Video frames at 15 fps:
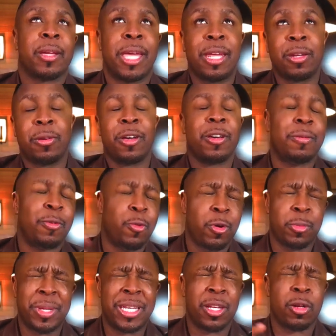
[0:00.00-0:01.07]
Kingdom come,
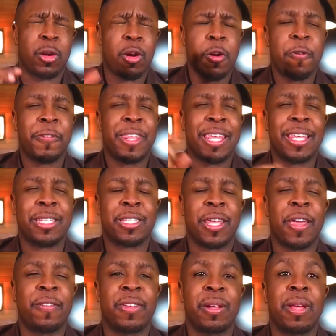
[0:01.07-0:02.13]
will be done on earth as it is
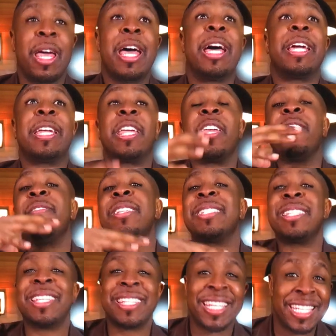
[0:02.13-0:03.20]
heaven. Give
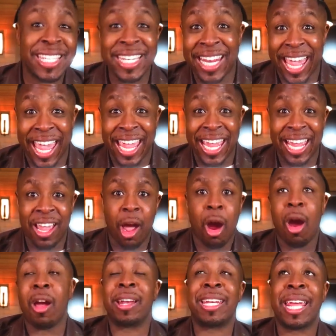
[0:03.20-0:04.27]
us this day
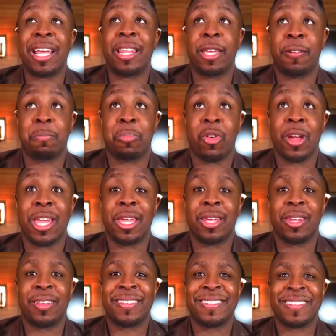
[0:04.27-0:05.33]
our daily
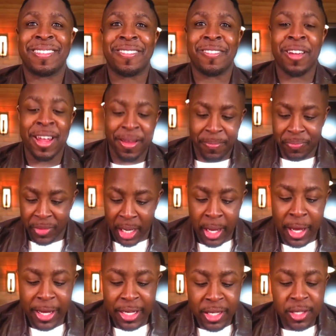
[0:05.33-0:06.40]
bread, right?
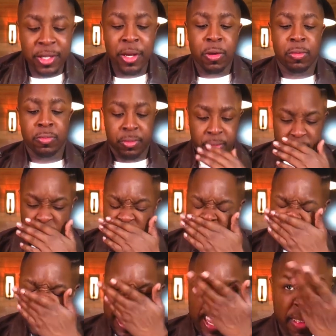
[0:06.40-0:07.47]
So,
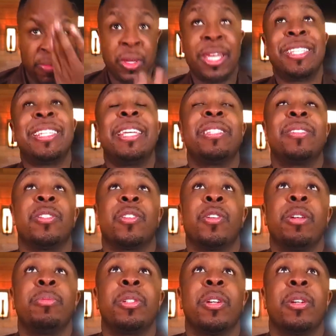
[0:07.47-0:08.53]
it says in
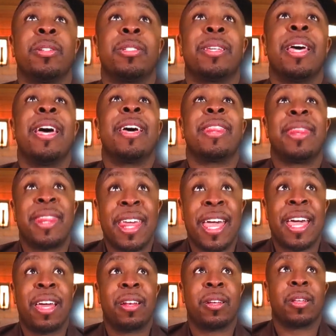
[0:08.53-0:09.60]
scriptures
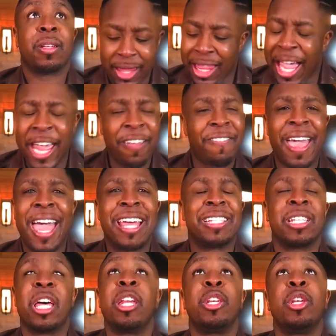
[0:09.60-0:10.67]
that life
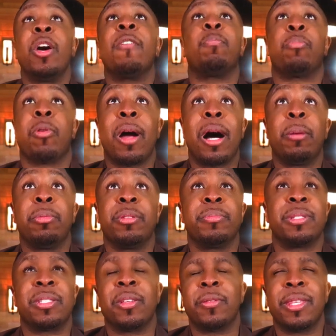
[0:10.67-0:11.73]
has enough
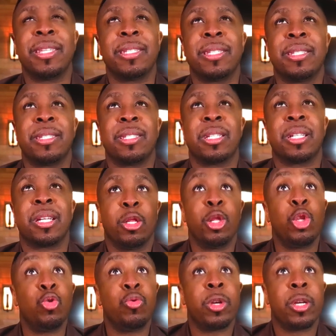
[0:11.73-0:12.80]
problems. So this is
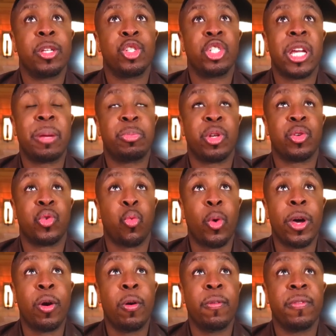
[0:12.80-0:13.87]
Luke chapter
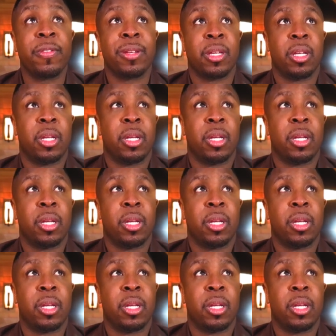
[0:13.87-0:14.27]
12.